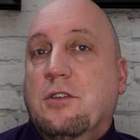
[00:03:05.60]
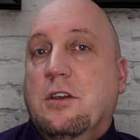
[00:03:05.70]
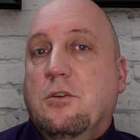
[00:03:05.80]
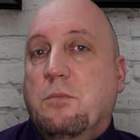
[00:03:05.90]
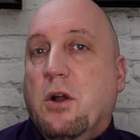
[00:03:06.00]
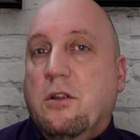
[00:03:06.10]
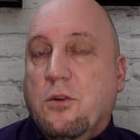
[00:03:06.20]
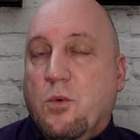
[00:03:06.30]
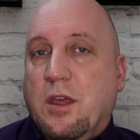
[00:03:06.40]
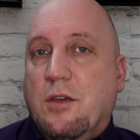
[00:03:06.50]
that you
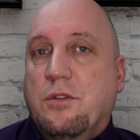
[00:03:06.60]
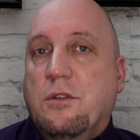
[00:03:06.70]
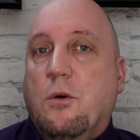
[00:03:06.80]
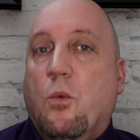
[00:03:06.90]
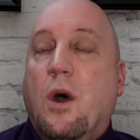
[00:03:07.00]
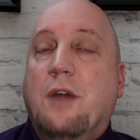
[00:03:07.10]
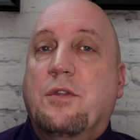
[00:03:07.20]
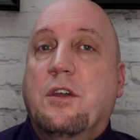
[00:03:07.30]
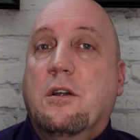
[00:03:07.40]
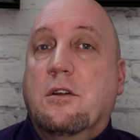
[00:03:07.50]
partner with
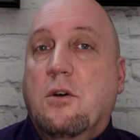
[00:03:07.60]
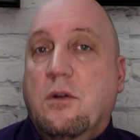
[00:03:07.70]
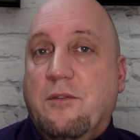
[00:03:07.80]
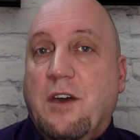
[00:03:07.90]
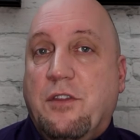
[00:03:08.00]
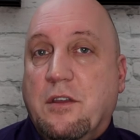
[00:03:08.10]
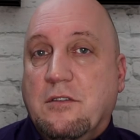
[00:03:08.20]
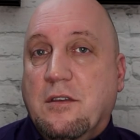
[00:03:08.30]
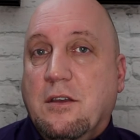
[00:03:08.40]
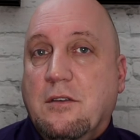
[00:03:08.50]
what their code of
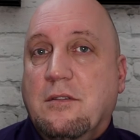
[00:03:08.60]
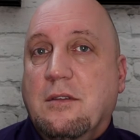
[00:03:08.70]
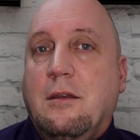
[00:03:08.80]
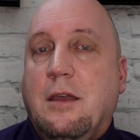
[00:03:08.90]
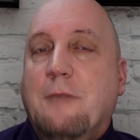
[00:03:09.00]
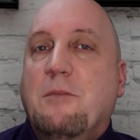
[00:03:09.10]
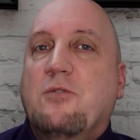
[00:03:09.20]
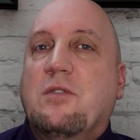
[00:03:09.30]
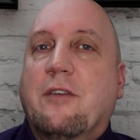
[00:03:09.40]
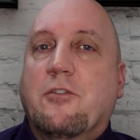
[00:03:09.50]
ethics is, and
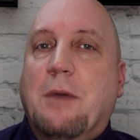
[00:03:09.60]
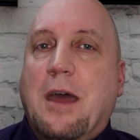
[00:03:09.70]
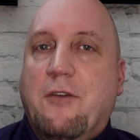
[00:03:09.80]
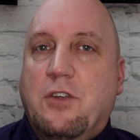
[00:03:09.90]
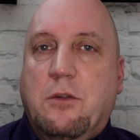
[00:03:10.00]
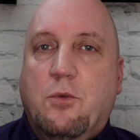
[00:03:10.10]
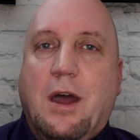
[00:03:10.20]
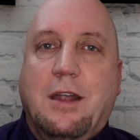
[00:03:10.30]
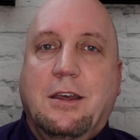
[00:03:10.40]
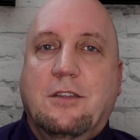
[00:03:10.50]
most of them have it in
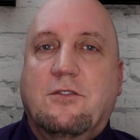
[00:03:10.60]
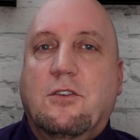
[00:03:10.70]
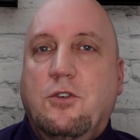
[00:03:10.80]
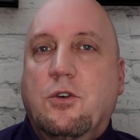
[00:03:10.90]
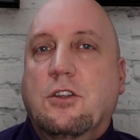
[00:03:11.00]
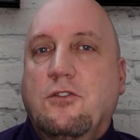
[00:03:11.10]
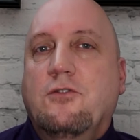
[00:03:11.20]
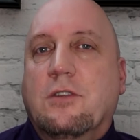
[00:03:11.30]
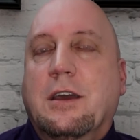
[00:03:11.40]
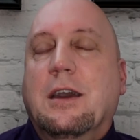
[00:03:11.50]
writing, so you can
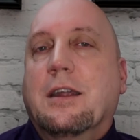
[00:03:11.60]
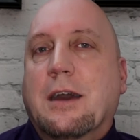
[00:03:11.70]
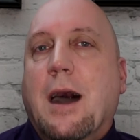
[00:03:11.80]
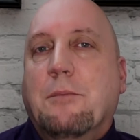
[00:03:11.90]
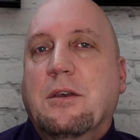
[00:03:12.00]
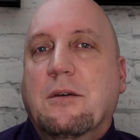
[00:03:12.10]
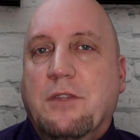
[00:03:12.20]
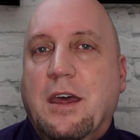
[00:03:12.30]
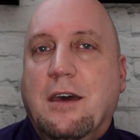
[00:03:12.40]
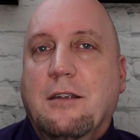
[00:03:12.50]
usually get a copy
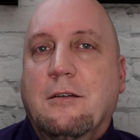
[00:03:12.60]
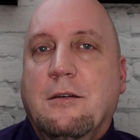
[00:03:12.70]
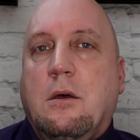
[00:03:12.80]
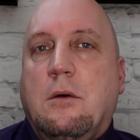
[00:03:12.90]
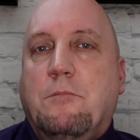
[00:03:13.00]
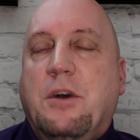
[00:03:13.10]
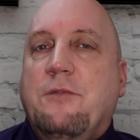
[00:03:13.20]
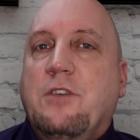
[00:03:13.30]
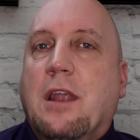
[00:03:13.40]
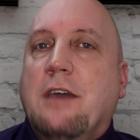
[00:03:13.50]
of that. But
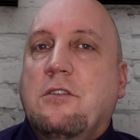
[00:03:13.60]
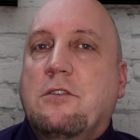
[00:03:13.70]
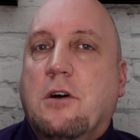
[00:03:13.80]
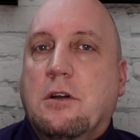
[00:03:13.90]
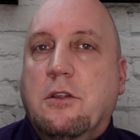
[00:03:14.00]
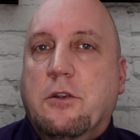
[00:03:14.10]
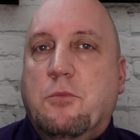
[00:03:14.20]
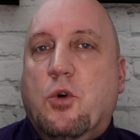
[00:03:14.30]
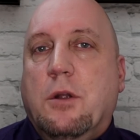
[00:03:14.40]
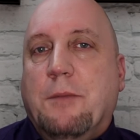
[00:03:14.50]
if you'd like to talk a little
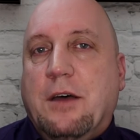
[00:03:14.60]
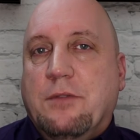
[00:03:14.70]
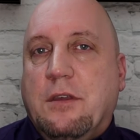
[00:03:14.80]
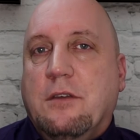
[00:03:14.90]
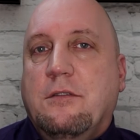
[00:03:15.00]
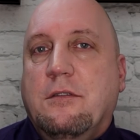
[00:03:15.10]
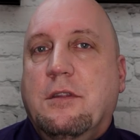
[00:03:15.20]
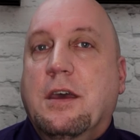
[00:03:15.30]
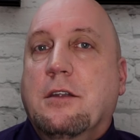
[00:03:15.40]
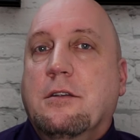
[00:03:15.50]
more about this,
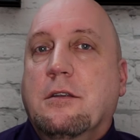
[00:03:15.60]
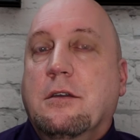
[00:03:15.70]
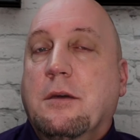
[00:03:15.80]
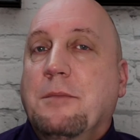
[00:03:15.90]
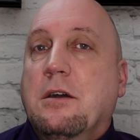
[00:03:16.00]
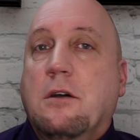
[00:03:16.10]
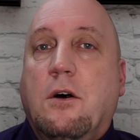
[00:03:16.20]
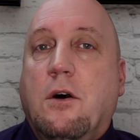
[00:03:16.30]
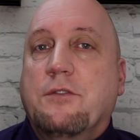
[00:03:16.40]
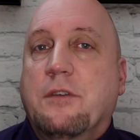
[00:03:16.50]
then give me a
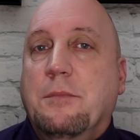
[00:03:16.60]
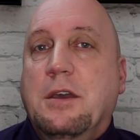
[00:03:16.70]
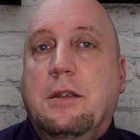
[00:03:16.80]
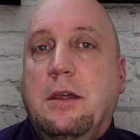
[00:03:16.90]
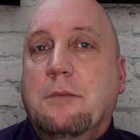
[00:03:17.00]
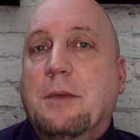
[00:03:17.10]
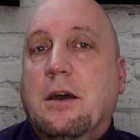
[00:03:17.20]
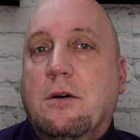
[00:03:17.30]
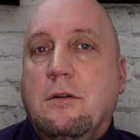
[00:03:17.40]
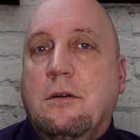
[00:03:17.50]
call, send me an email.